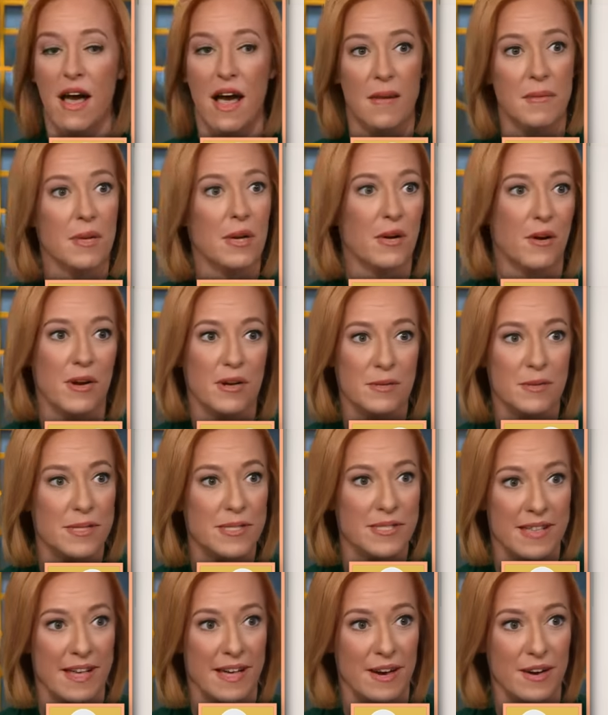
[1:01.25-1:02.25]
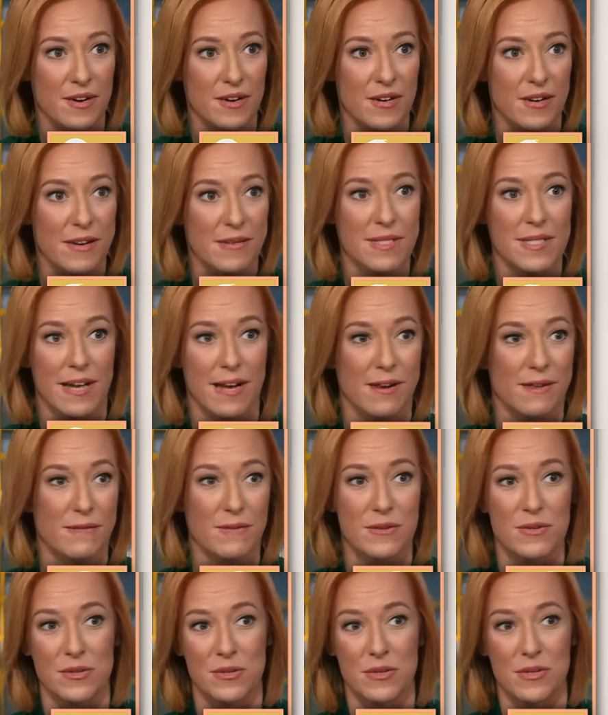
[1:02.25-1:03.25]
I'm incredibly scared. I'm scared
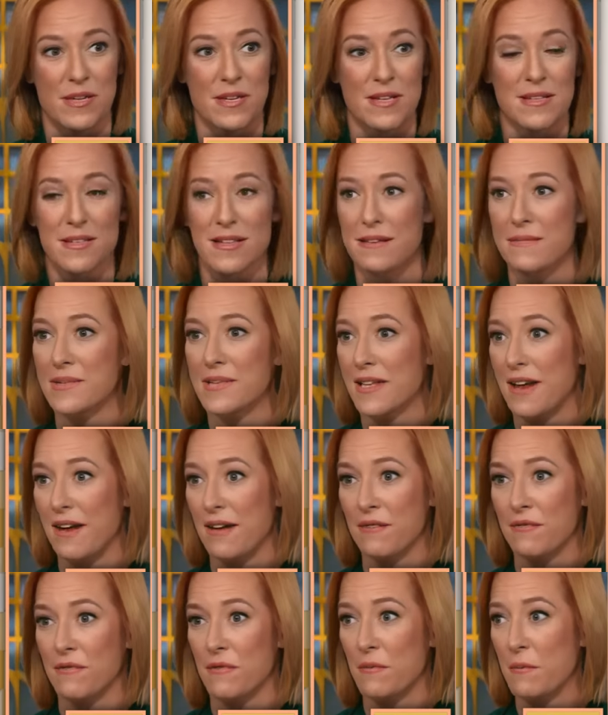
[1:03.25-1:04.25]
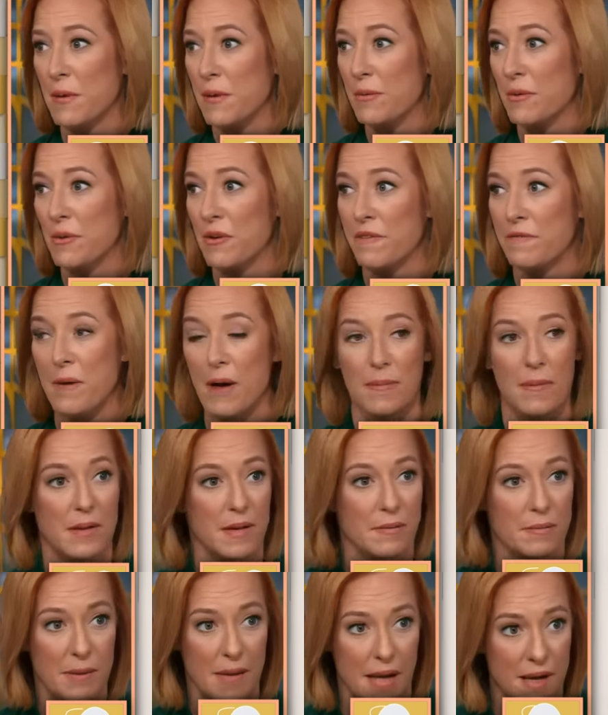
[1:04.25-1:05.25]
for journalists. I'm scared for people who have
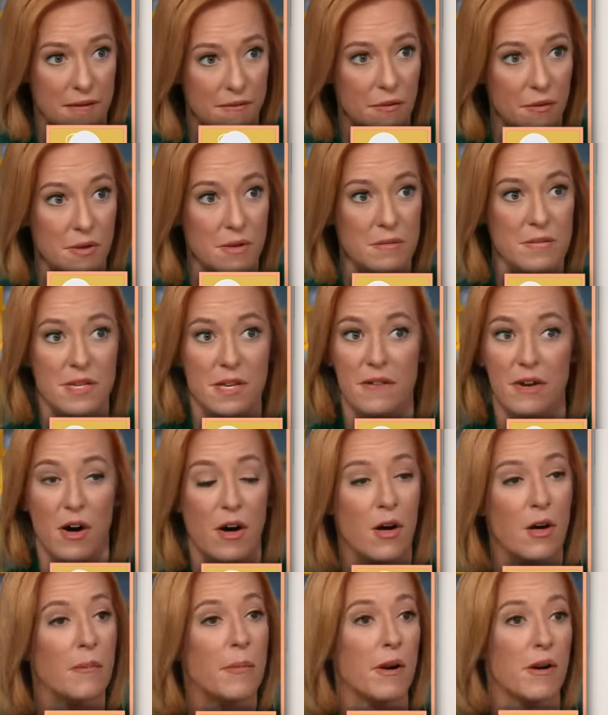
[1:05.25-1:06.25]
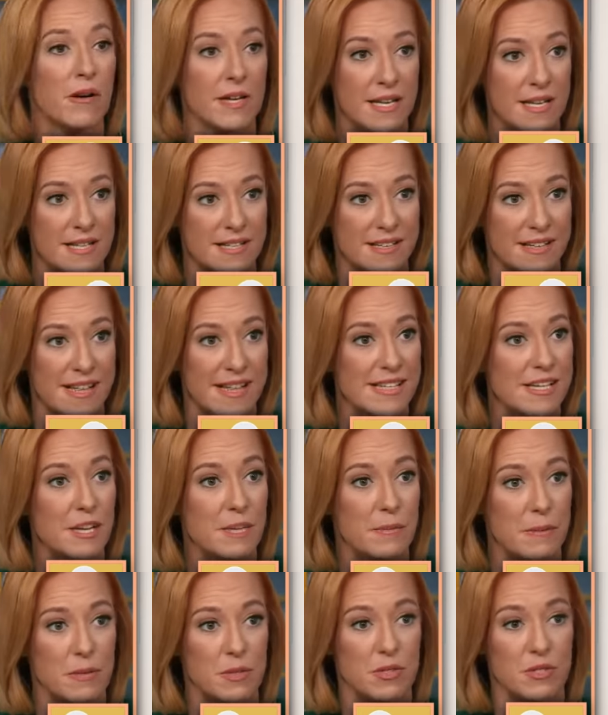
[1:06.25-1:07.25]
public platforms of all parties. And that's
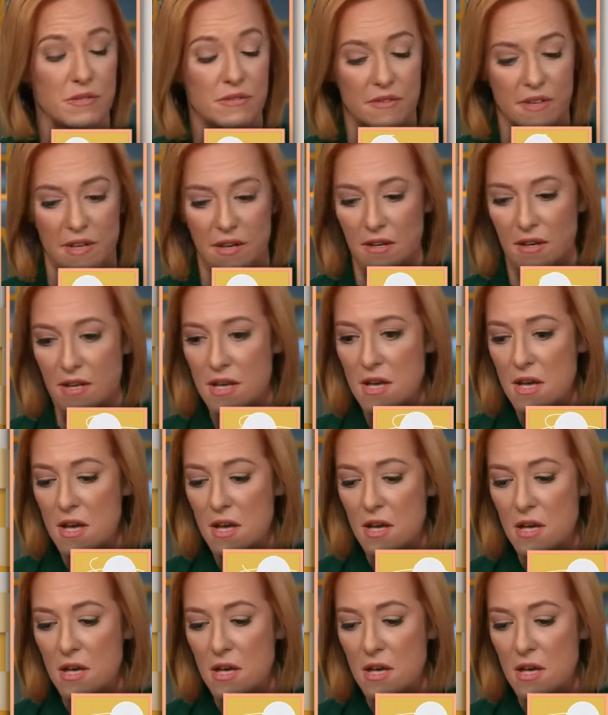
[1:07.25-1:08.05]
how people should feel.